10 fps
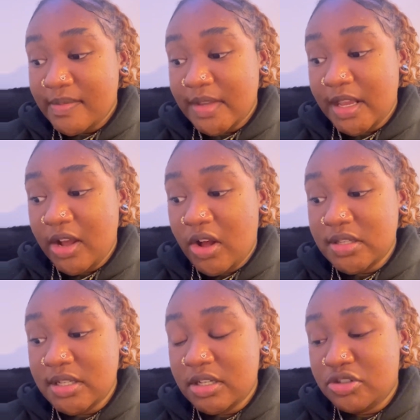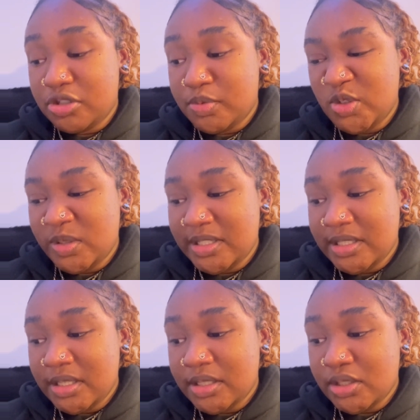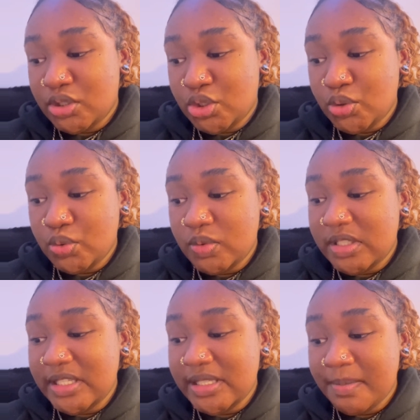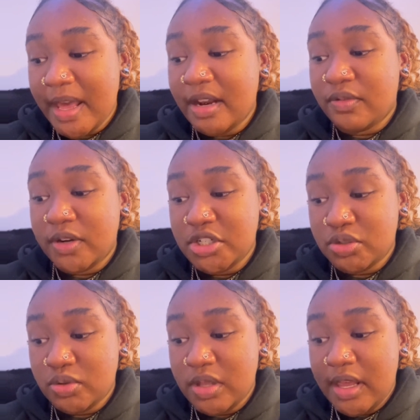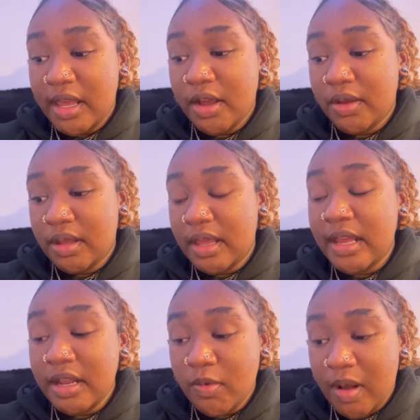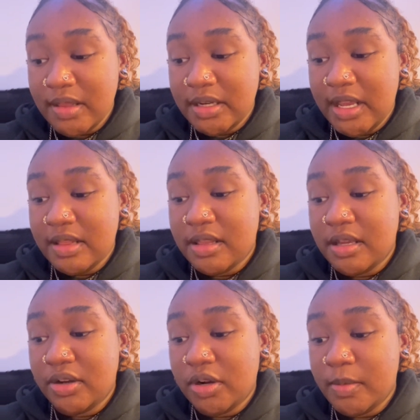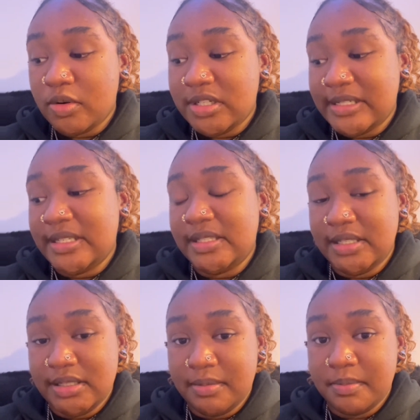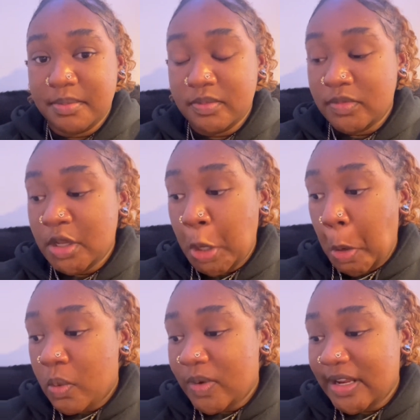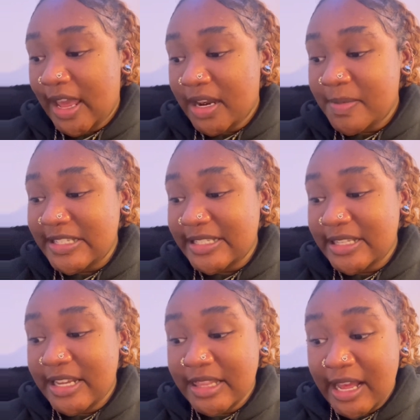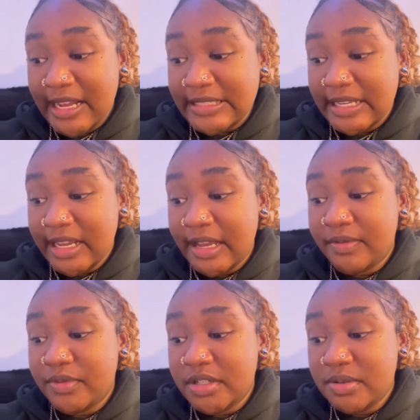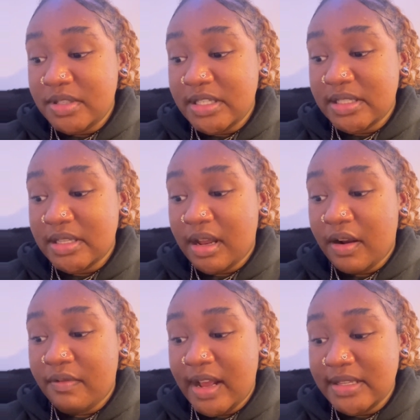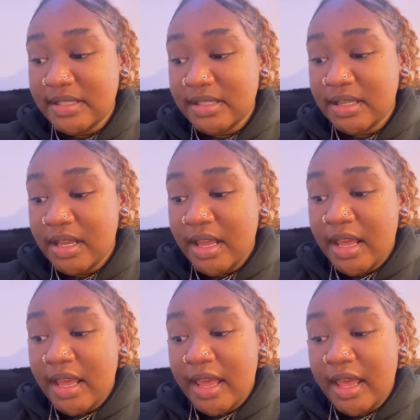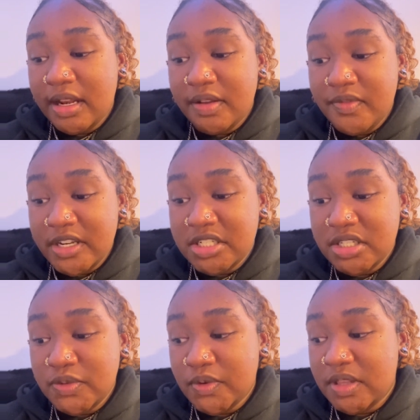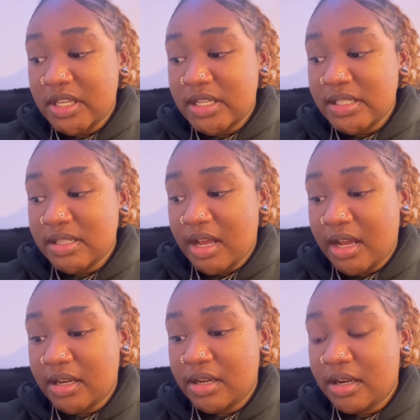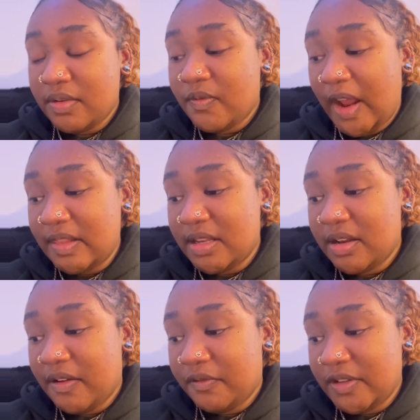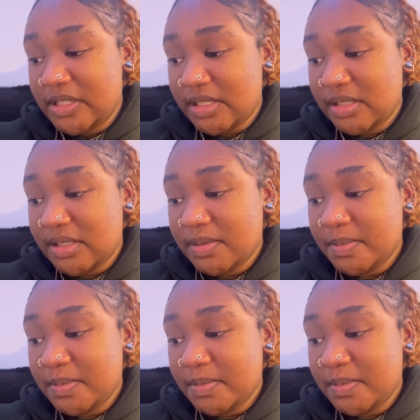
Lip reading: It also contributes to systematic racial inequality in the criminal justice system. When cannabis is legalized, it reduces arrests and convictions for these non-violent offenses.